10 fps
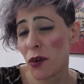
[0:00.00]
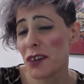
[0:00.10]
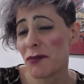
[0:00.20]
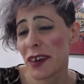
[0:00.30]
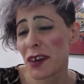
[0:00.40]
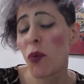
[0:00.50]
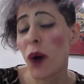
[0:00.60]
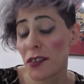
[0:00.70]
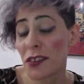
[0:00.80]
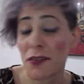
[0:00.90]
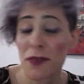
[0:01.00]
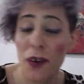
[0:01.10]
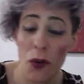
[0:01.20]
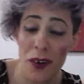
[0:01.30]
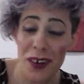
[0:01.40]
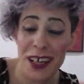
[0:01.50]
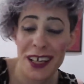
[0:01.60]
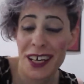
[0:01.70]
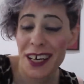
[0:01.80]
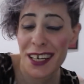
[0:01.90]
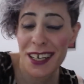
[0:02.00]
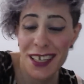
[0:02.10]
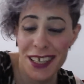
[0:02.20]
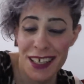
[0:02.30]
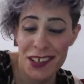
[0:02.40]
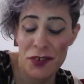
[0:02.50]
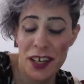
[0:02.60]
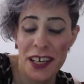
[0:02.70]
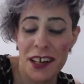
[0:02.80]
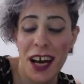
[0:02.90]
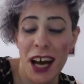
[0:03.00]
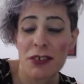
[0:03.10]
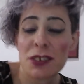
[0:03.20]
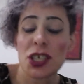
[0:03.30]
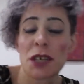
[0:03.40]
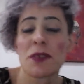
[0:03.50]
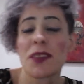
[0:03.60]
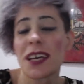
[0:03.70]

You feel wonderful. It's really encouraging with the